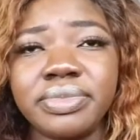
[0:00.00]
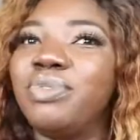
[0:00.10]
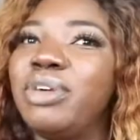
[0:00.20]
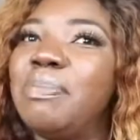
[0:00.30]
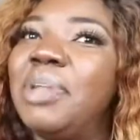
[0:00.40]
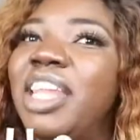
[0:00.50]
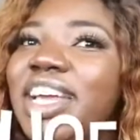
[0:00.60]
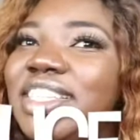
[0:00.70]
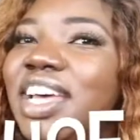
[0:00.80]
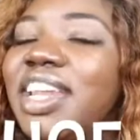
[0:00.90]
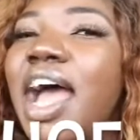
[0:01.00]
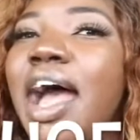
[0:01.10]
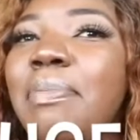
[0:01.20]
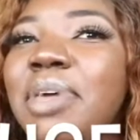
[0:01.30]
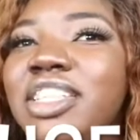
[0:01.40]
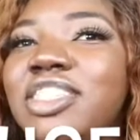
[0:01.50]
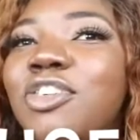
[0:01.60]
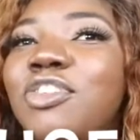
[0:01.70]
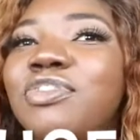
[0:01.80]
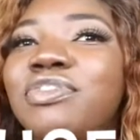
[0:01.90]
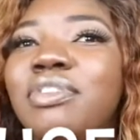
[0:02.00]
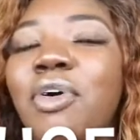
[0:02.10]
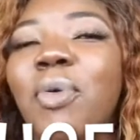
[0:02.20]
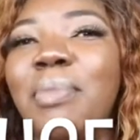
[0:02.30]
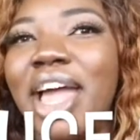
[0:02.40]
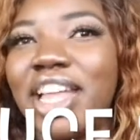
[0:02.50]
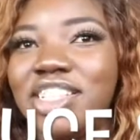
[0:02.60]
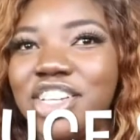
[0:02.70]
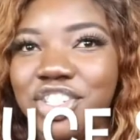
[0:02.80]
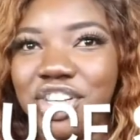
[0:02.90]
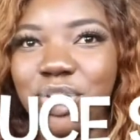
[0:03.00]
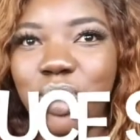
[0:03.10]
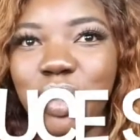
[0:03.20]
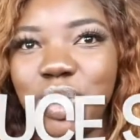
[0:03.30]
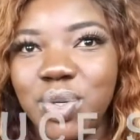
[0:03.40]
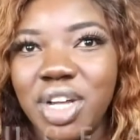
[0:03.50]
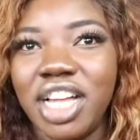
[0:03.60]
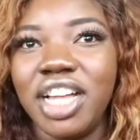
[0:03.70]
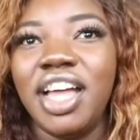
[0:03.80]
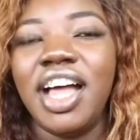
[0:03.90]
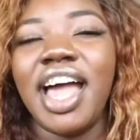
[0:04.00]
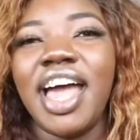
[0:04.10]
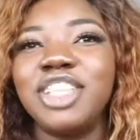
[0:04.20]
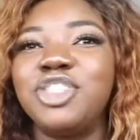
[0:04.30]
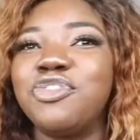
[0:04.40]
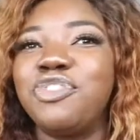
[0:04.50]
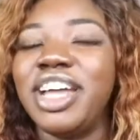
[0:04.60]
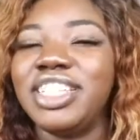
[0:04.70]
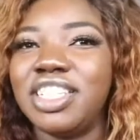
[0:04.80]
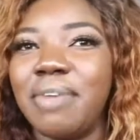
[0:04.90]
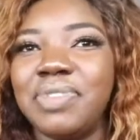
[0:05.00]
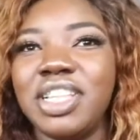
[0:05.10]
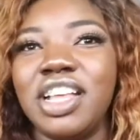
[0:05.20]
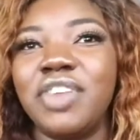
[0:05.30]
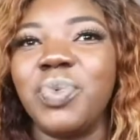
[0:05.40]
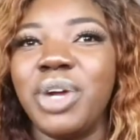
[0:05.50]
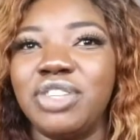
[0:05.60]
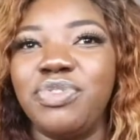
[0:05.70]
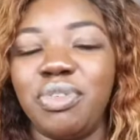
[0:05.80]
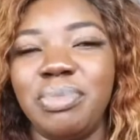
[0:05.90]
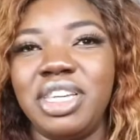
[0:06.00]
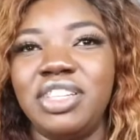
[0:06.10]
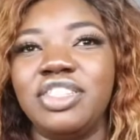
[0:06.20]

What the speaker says: Replace that habit of, or my addiction to sugar, I had to find something that worked for me.